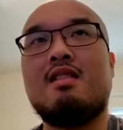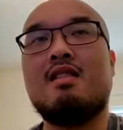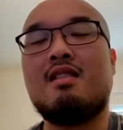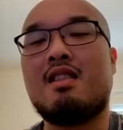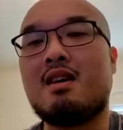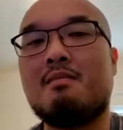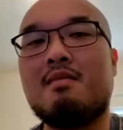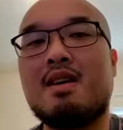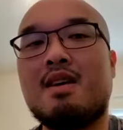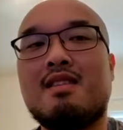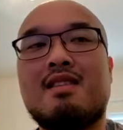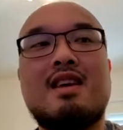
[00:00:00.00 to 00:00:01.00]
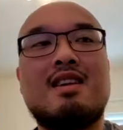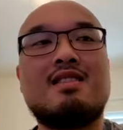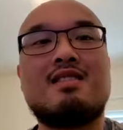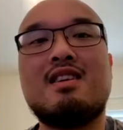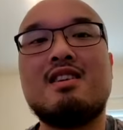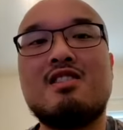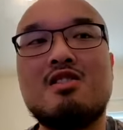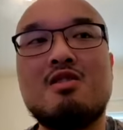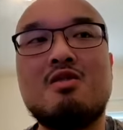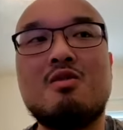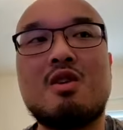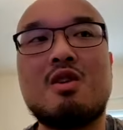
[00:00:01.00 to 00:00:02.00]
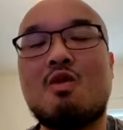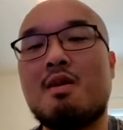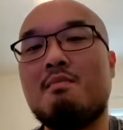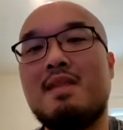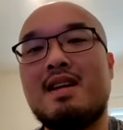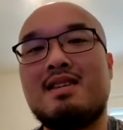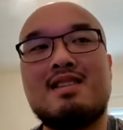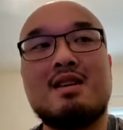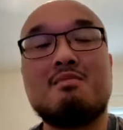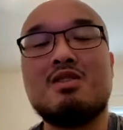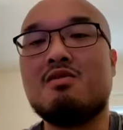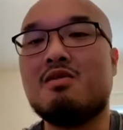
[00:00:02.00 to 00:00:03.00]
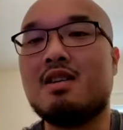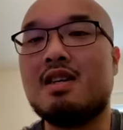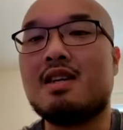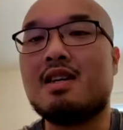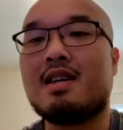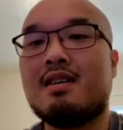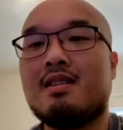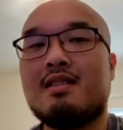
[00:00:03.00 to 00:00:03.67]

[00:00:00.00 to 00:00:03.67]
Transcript: them and the things they do and what makes them unique.